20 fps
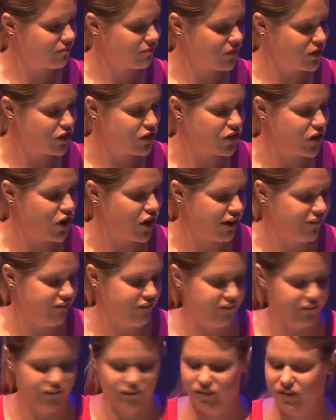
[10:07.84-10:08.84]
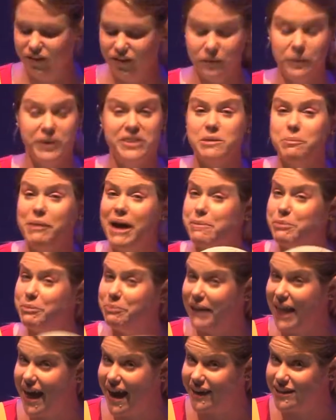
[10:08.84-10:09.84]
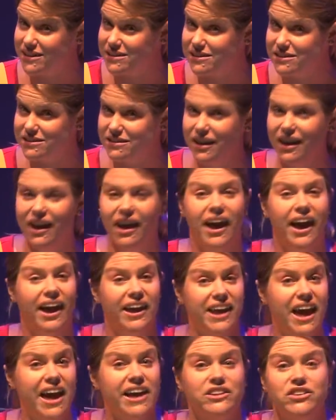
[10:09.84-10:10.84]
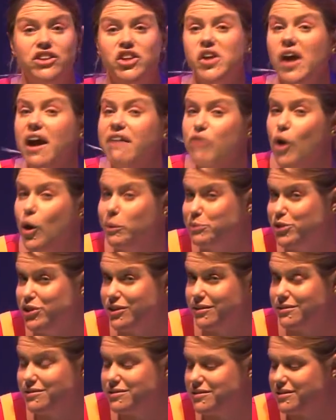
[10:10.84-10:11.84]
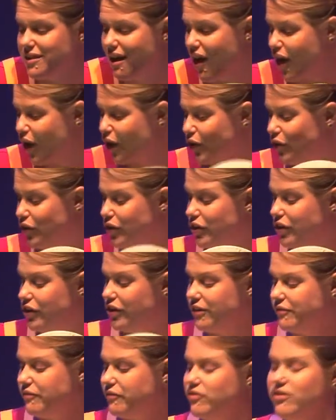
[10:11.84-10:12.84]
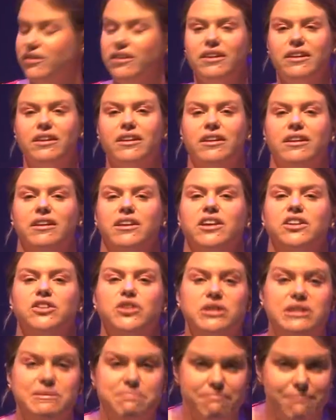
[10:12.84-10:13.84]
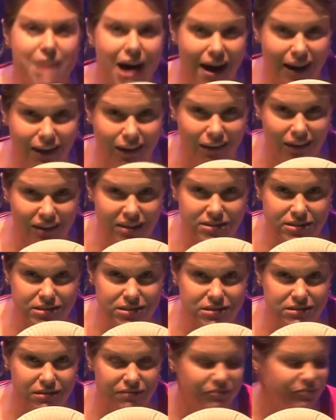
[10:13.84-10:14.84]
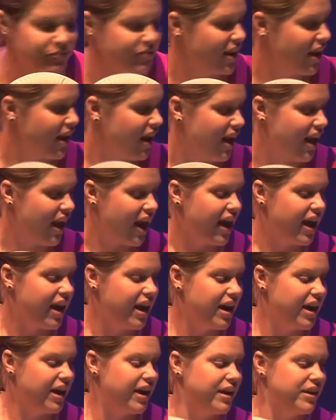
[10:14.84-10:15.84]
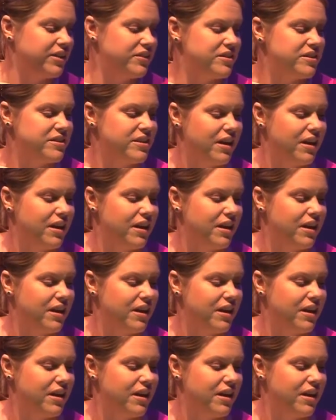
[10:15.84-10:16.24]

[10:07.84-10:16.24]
So with the paper plate, again, you have options. You can use markers, and